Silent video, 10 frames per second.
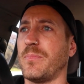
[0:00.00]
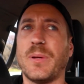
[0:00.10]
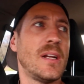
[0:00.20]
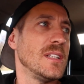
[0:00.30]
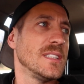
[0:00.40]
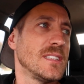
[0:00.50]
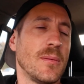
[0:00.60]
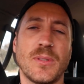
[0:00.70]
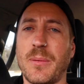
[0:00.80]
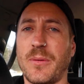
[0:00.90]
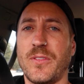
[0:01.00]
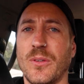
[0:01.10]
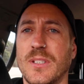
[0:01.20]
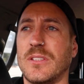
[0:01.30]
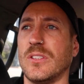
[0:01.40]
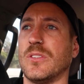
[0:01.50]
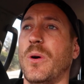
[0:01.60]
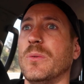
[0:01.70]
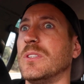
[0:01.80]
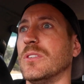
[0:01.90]
apparently there's some type of fuel issue so
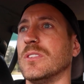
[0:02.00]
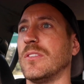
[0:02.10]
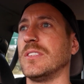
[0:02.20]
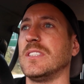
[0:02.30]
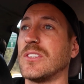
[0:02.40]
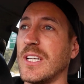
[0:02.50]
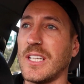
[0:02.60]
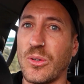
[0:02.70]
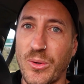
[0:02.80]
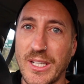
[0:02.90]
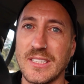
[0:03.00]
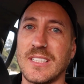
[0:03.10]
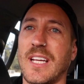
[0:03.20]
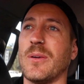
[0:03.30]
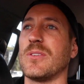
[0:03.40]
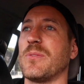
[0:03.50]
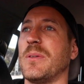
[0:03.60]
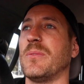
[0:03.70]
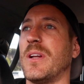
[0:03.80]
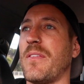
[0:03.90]
what we'll do is obviously try and get it running today which would
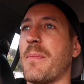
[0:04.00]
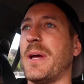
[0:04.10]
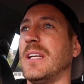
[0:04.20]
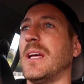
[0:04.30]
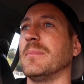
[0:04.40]
be one of our main